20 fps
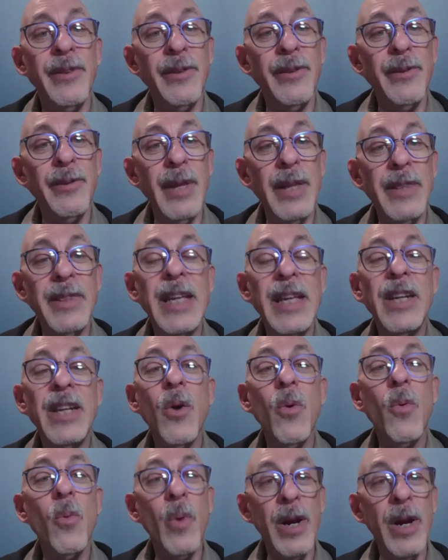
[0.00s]
then they
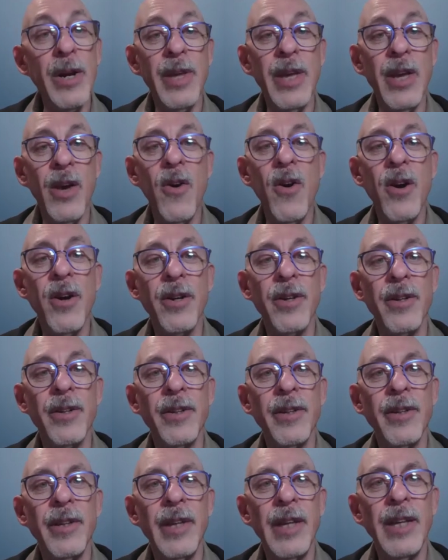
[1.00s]
know where they are.
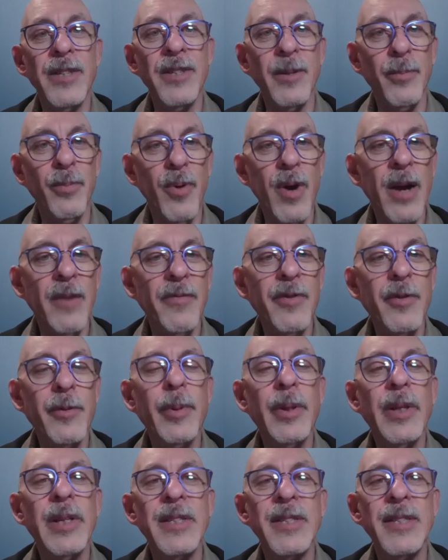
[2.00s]
Is it
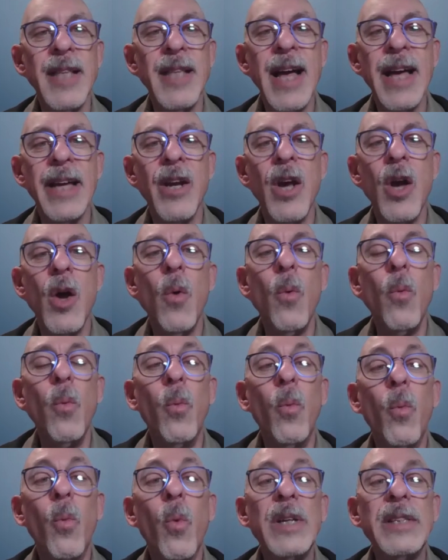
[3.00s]
profitable? It is not.
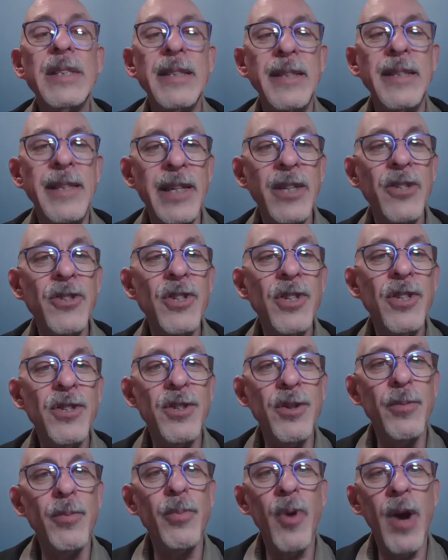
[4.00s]
What dishes
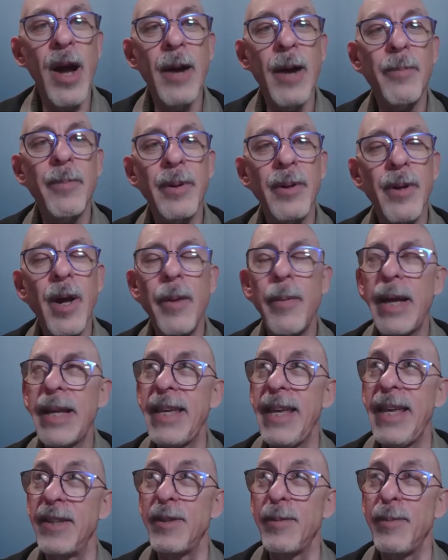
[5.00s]
are proper? I
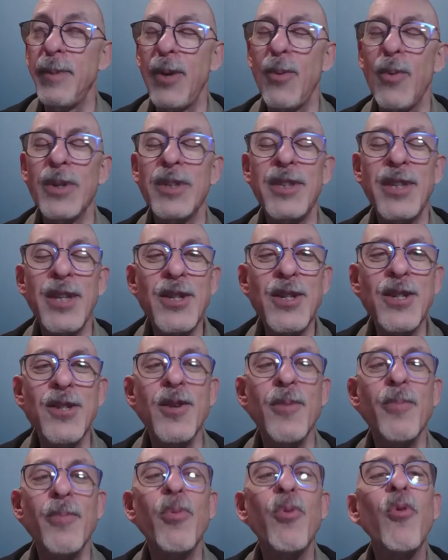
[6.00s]
can't speak. What dishes
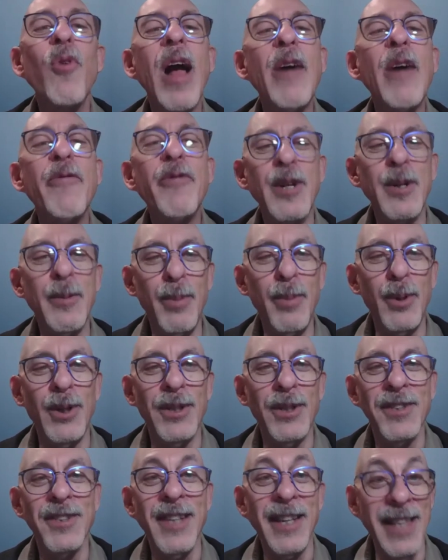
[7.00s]
are
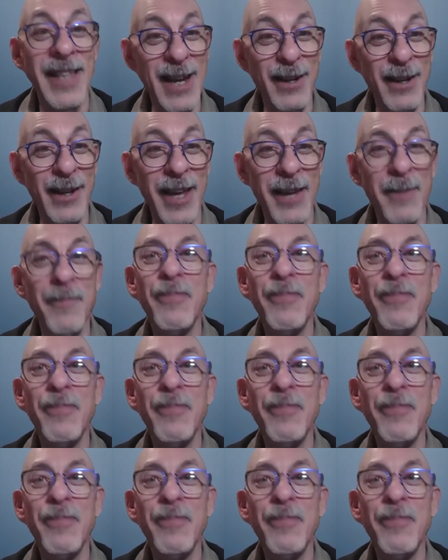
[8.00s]
profitable? Say that again,